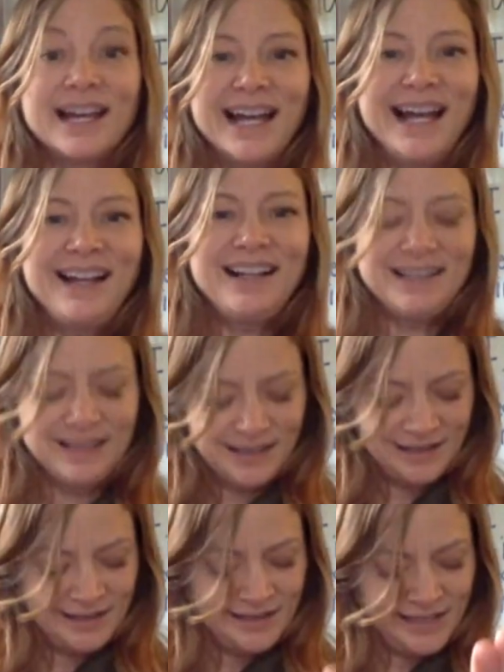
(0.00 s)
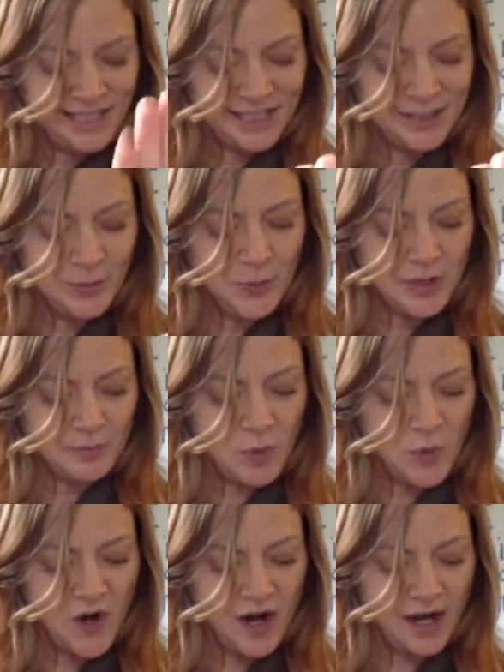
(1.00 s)
L. Let's do one
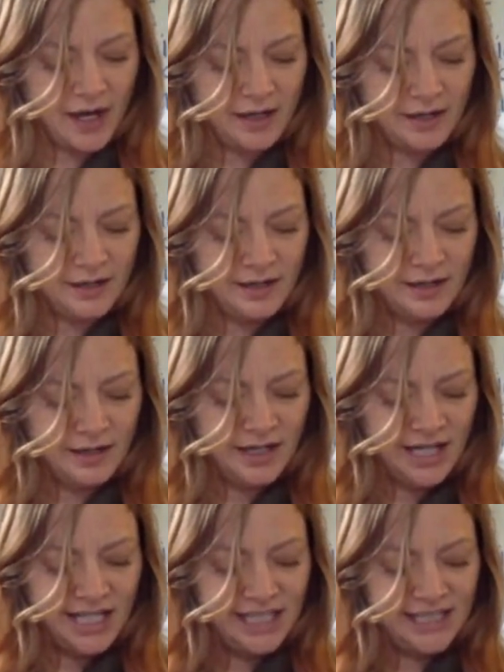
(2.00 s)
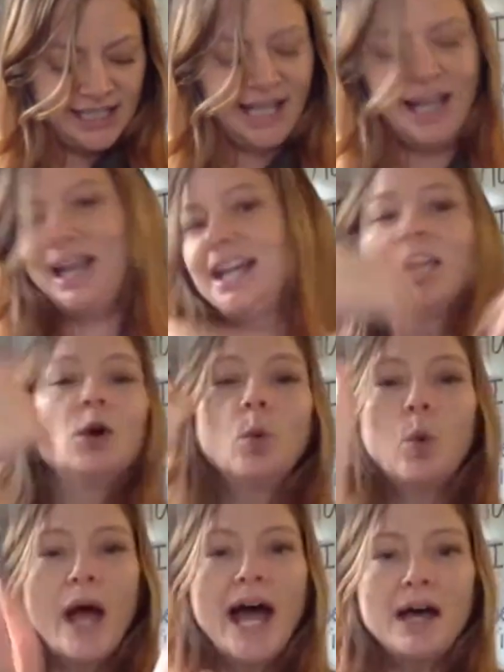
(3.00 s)
more. Say
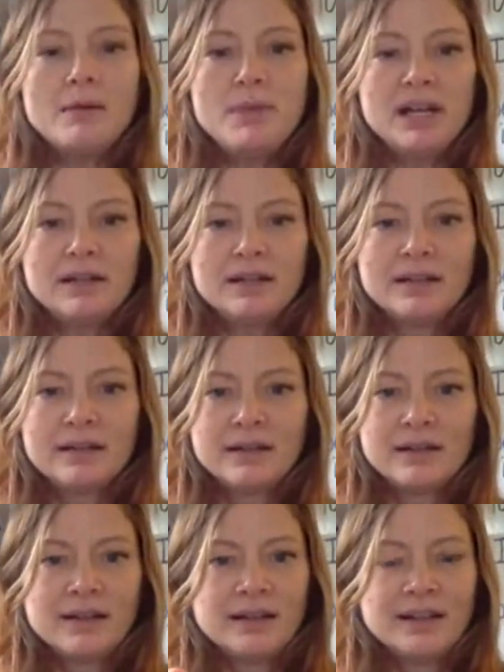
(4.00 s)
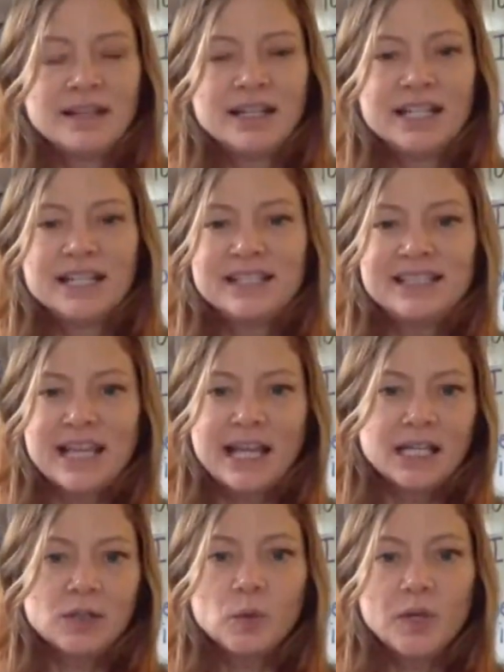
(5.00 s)
web. Say
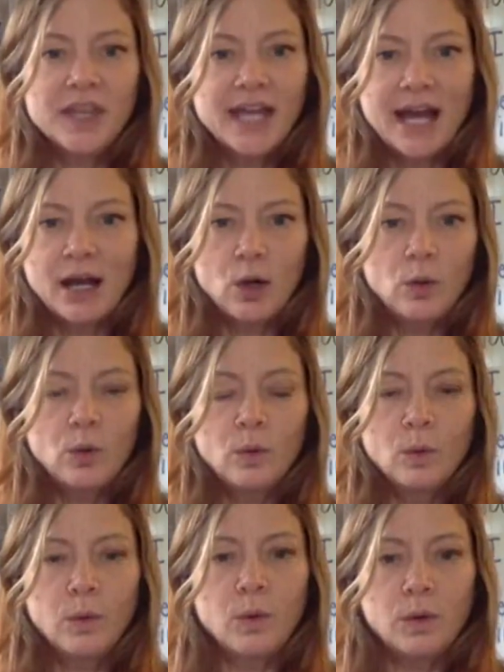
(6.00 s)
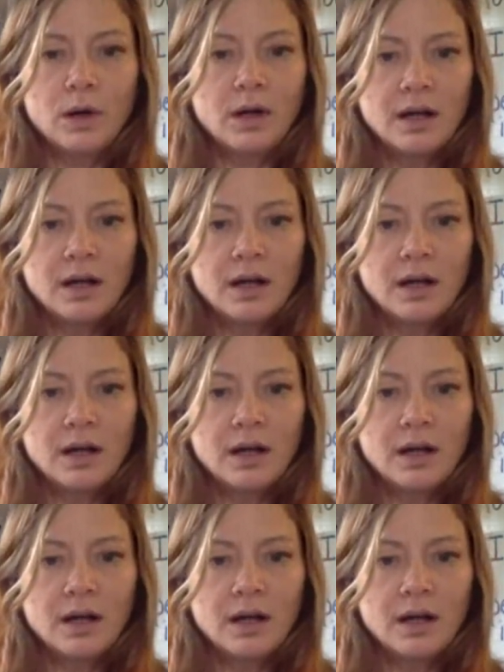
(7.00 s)
it without woo.